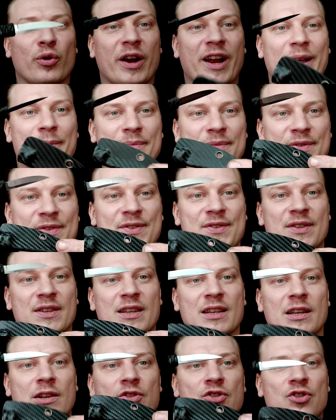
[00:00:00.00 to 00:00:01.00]
grams
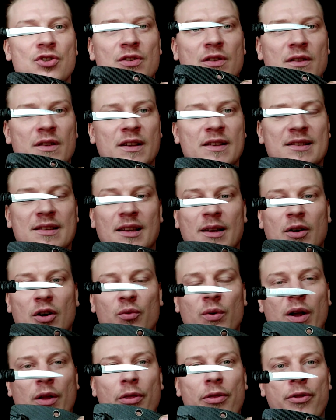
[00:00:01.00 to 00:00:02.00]
each. It's like
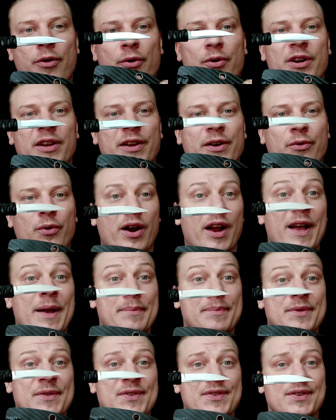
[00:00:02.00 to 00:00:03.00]
around 30
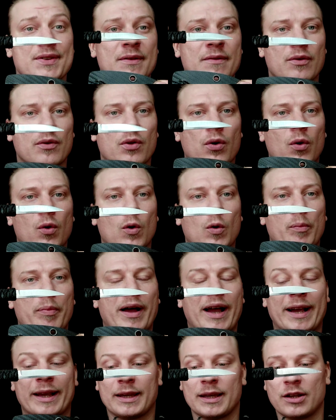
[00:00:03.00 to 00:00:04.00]
grams for the whole
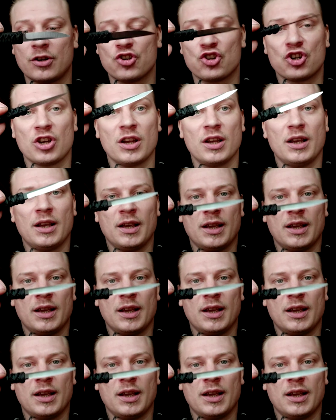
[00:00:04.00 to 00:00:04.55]
package.